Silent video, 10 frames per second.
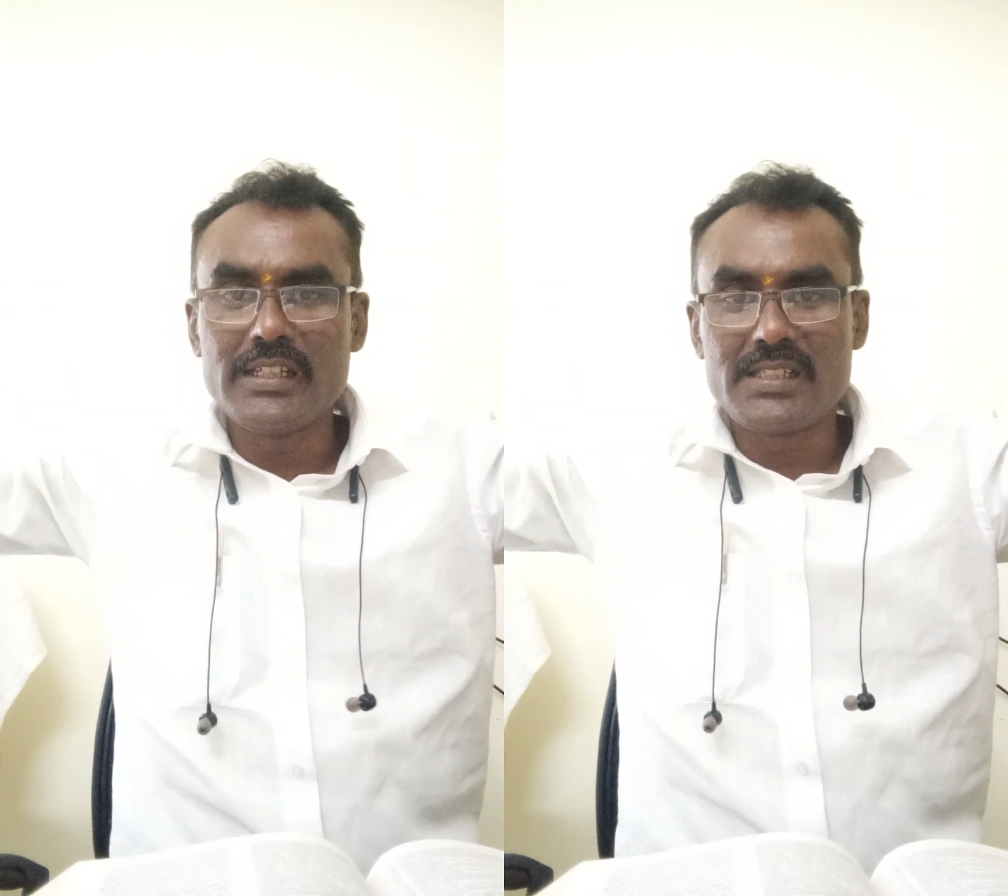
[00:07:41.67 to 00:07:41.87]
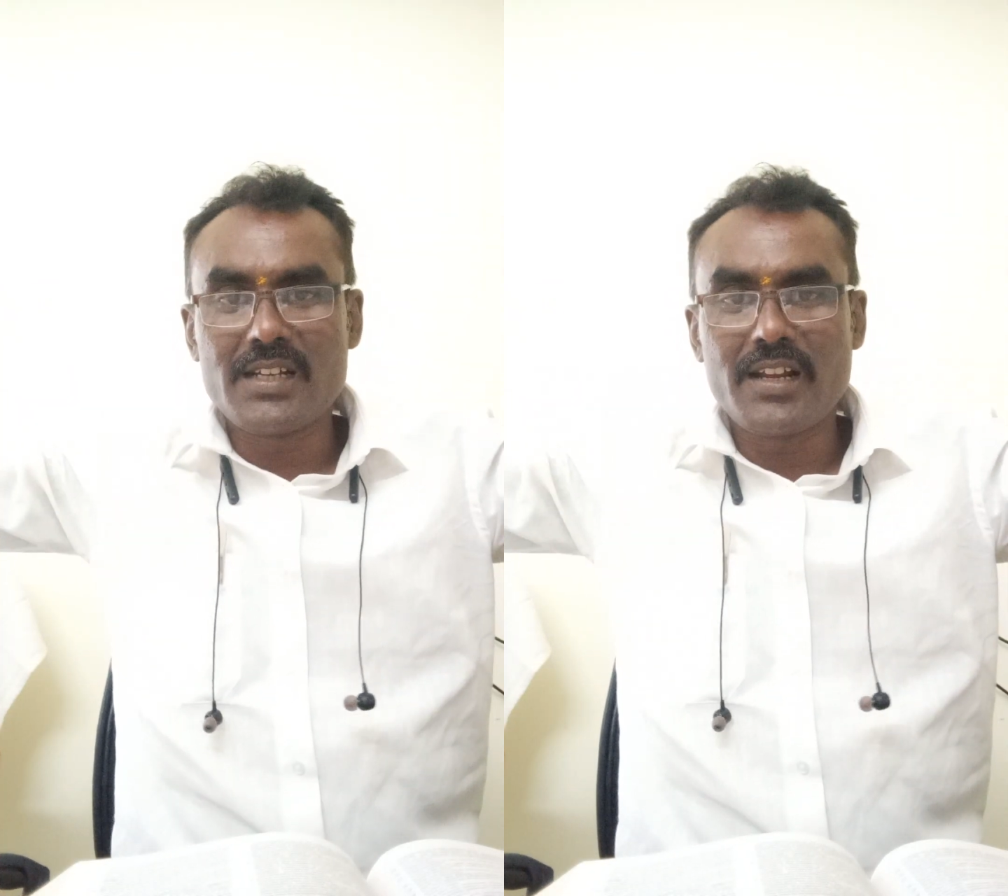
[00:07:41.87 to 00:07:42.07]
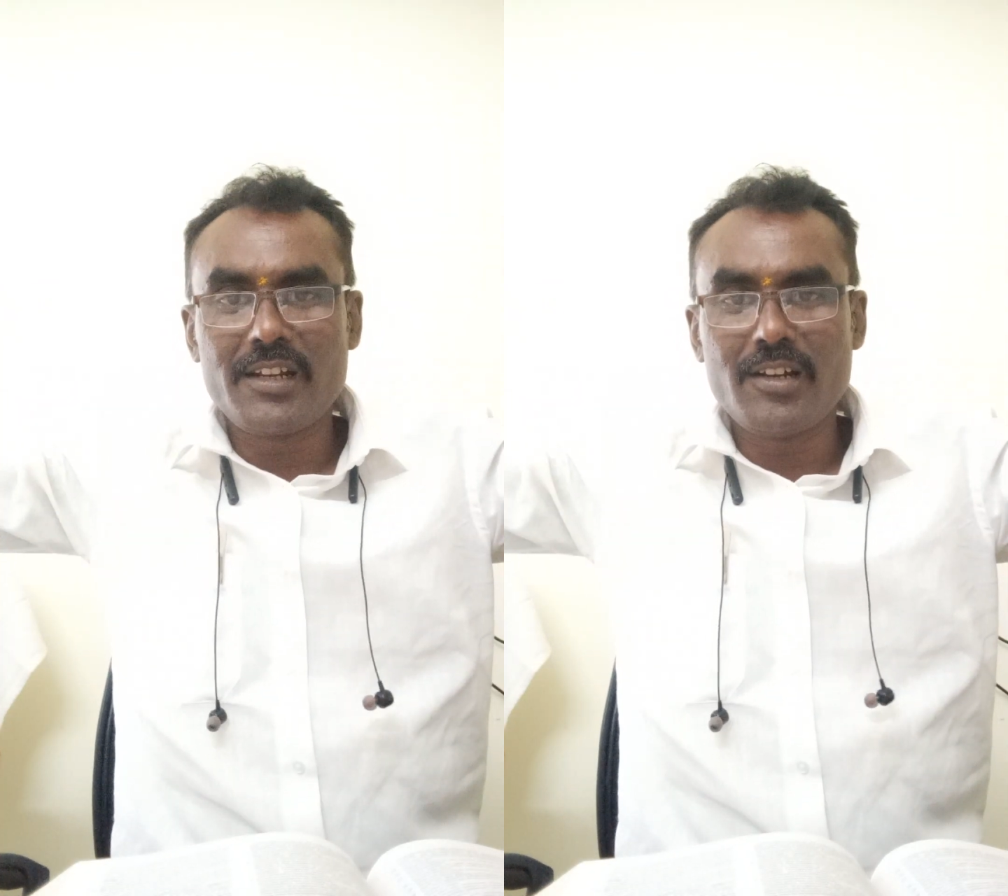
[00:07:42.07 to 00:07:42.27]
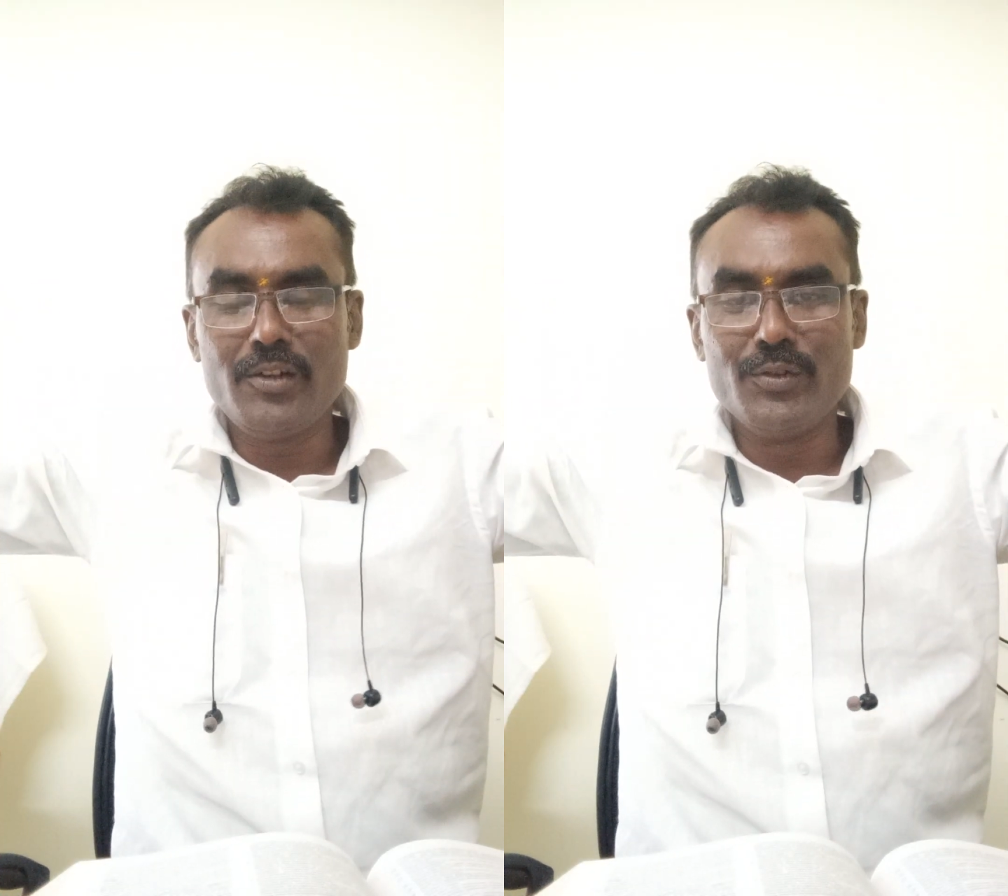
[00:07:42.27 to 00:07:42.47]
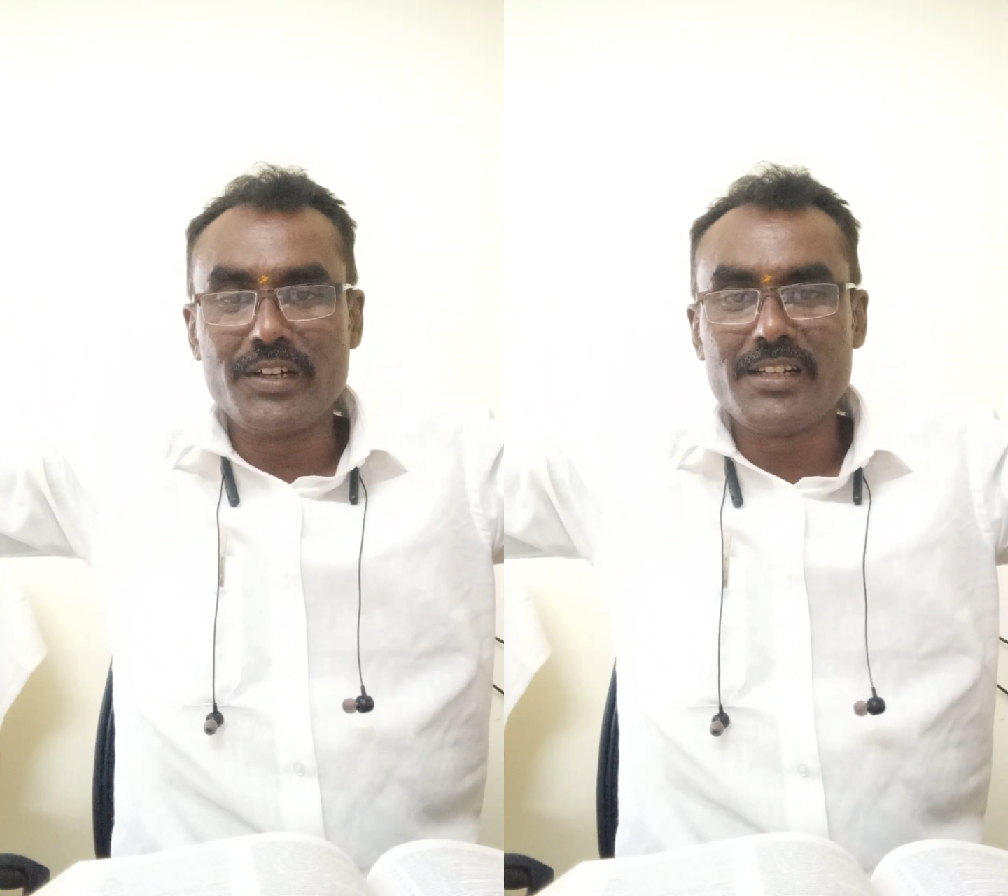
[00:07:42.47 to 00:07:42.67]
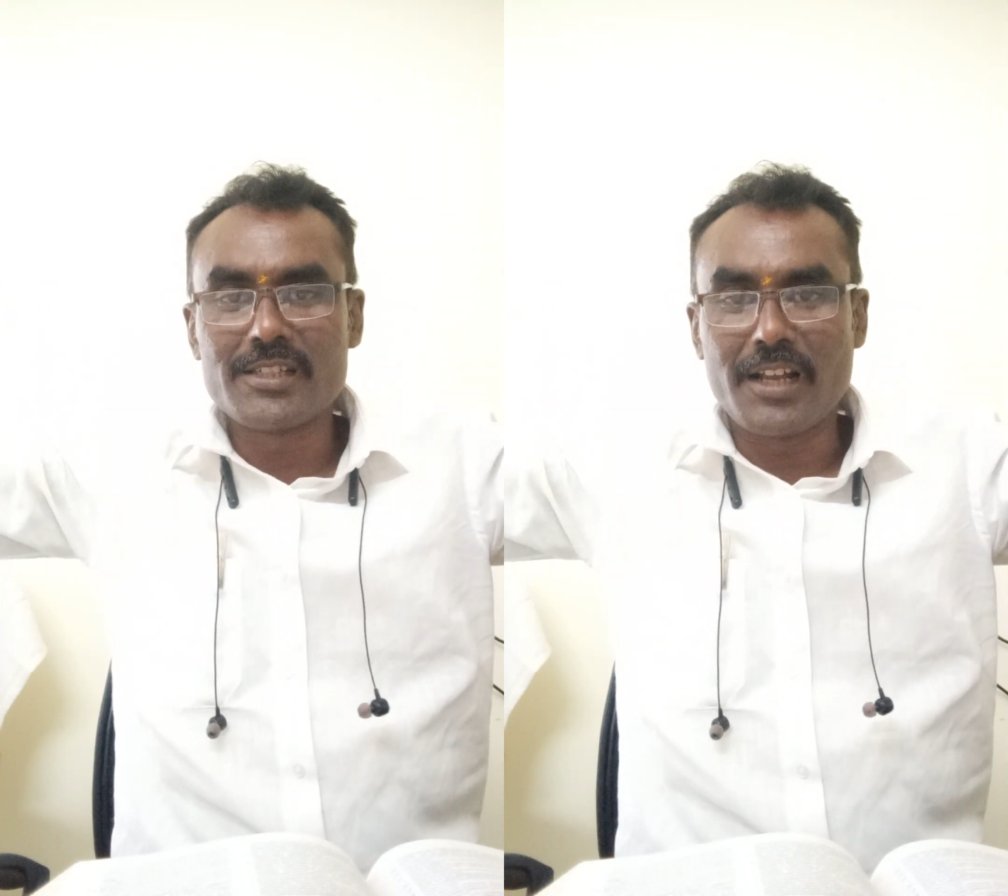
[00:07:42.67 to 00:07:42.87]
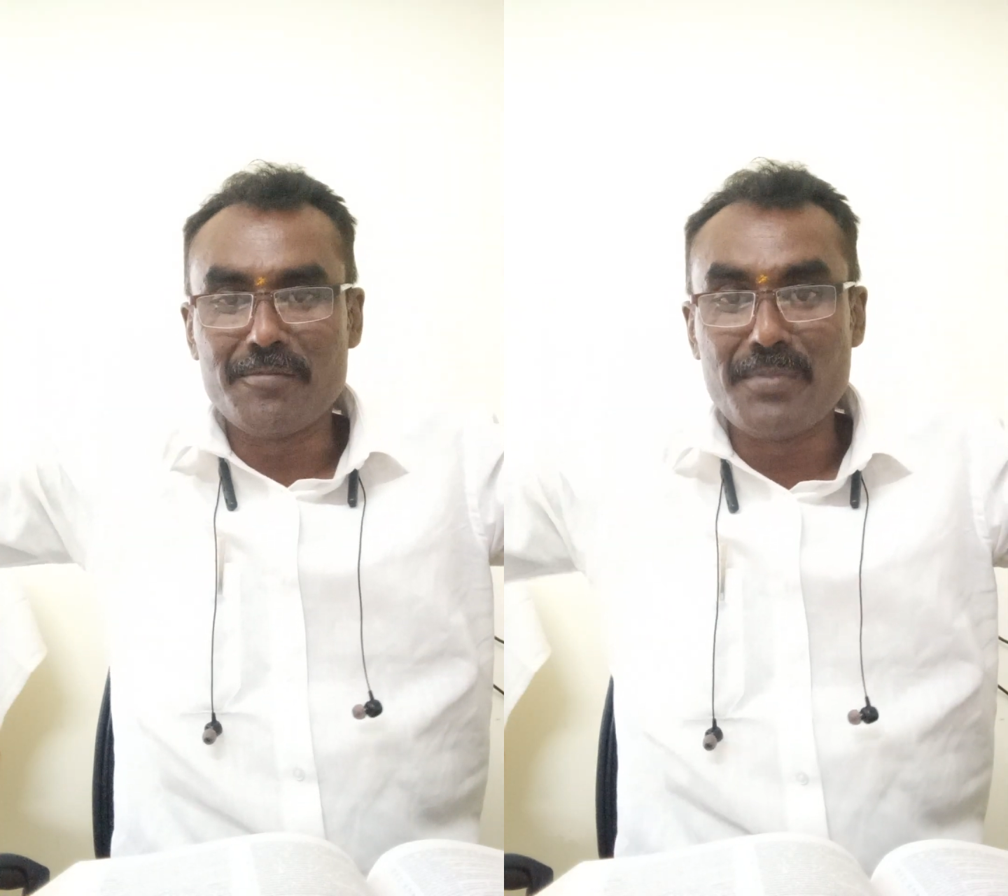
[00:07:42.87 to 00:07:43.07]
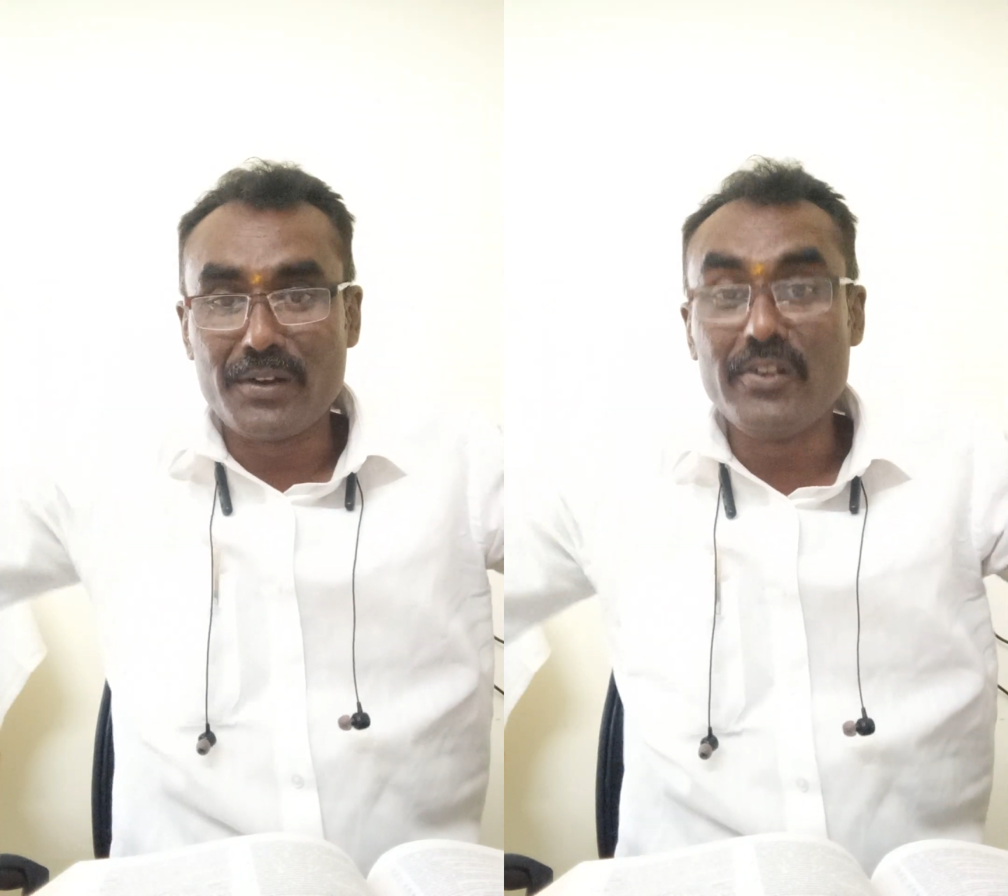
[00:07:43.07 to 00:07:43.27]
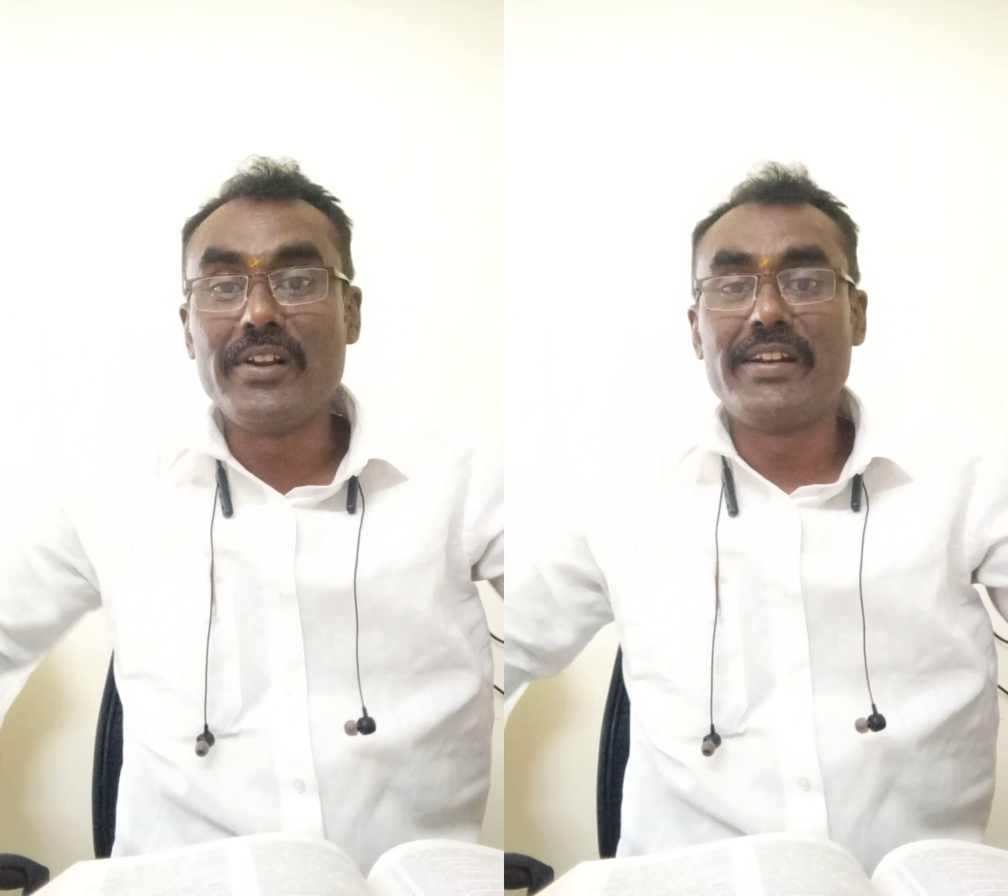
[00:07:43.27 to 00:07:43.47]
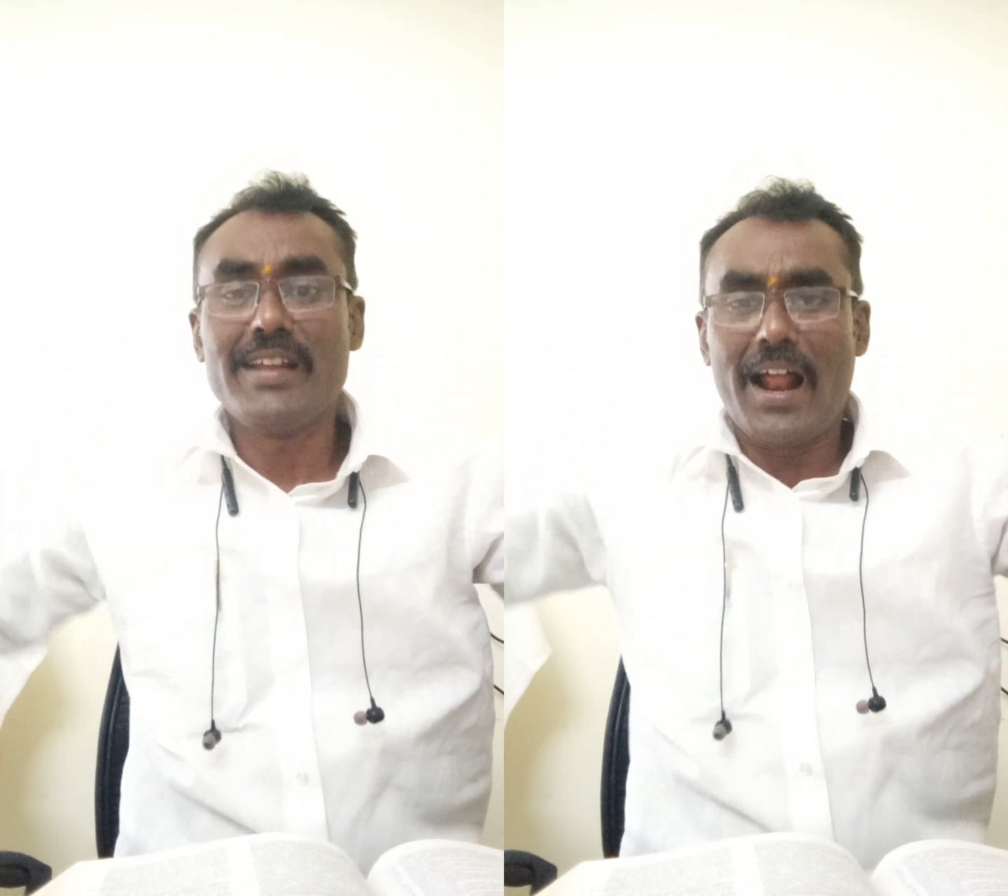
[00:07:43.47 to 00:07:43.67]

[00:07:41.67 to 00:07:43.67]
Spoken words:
historical uniqueness and peculiarity,